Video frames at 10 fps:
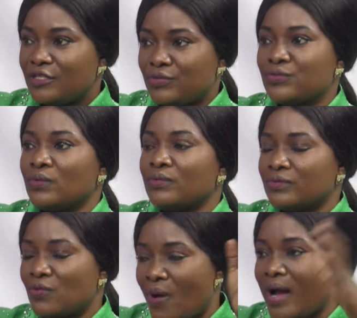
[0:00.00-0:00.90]
So
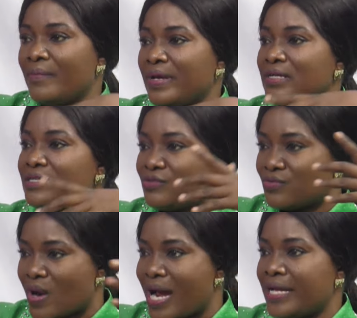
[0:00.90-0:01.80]
Kwame is
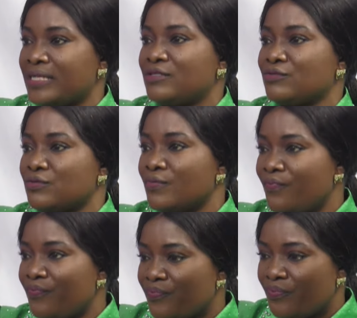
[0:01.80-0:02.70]
right
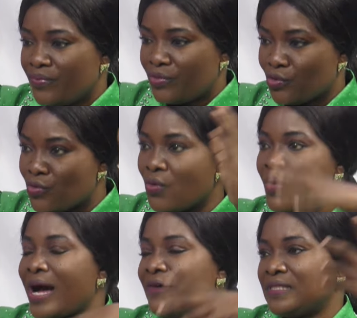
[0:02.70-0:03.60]
to
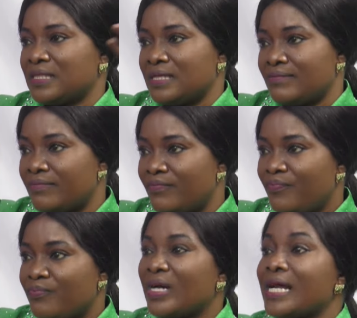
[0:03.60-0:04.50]
go after them, mm-hmm.
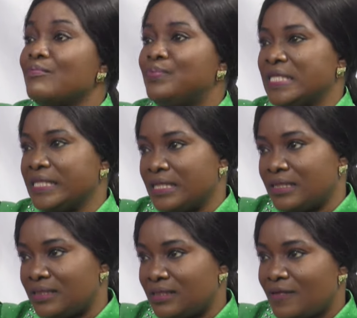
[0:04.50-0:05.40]
but I'm
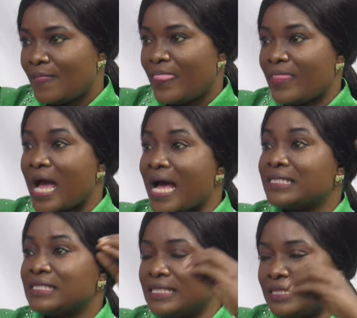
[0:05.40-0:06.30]
pleading that
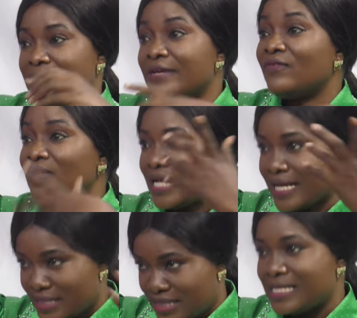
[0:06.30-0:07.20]
at least they've
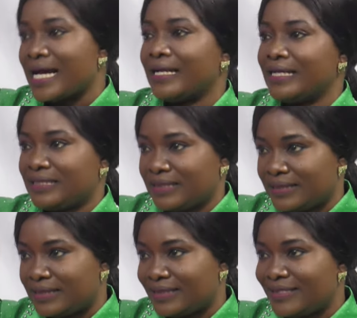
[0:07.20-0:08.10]
learned mm-hmm. their
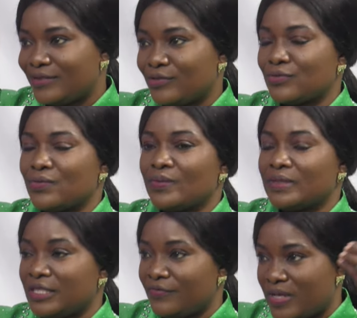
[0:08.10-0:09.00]
lessons. Mm-hmm.
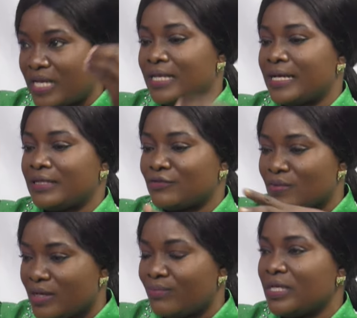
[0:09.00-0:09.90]
So if there's
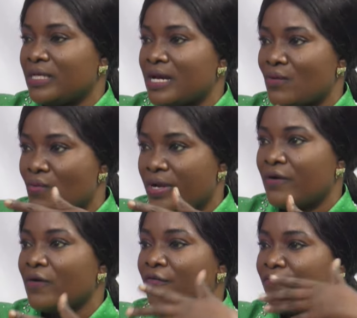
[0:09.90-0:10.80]
going to be a way
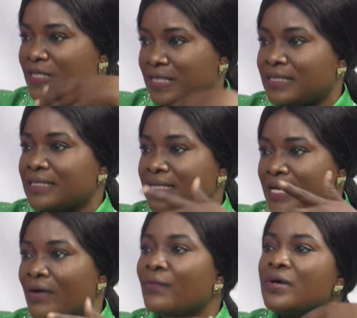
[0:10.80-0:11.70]
of sitting
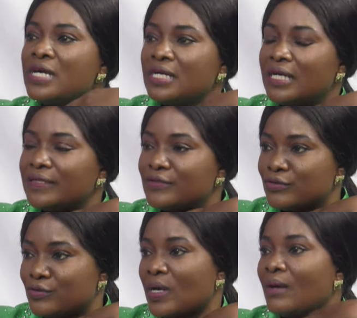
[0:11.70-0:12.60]
down mm-hmm. and to
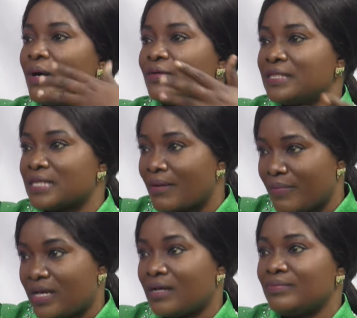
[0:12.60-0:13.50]
talk about it
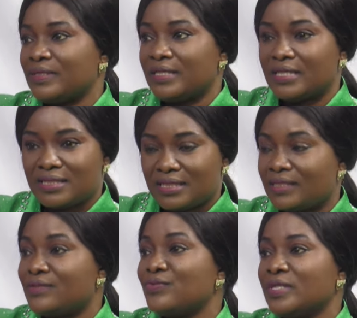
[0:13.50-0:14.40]
amicably, mm-hmm.
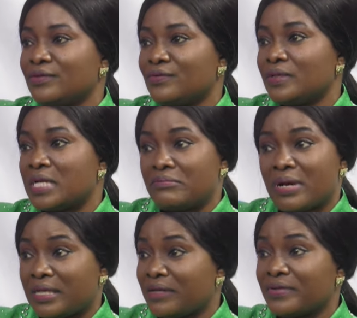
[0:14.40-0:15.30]
it's really good. Mm-hmm. And
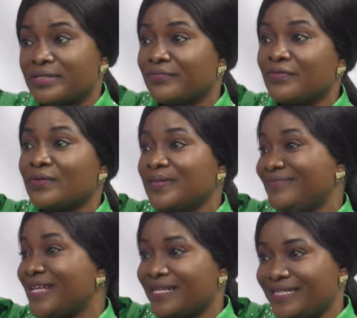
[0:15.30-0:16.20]
by the grace of God,
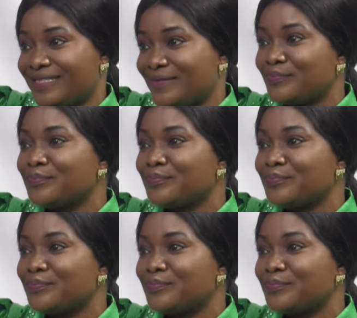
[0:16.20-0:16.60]
they've done it.